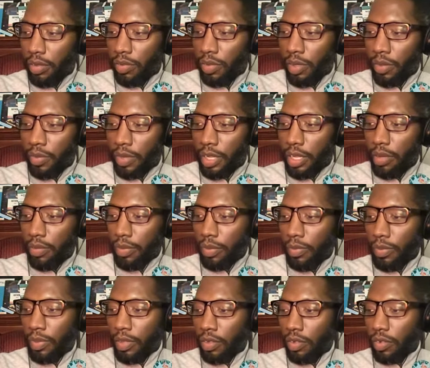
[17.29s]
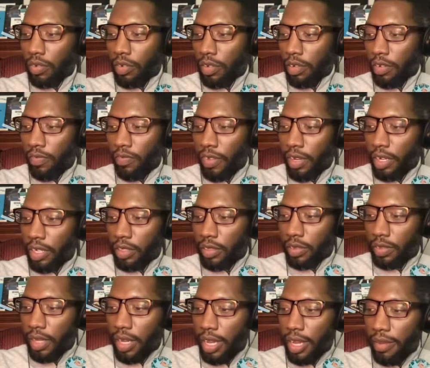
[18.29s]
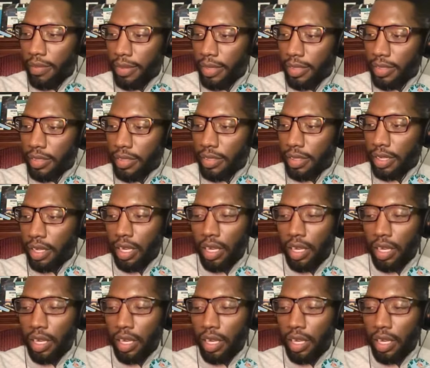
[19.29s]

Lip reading: where we help you build strong financial habits.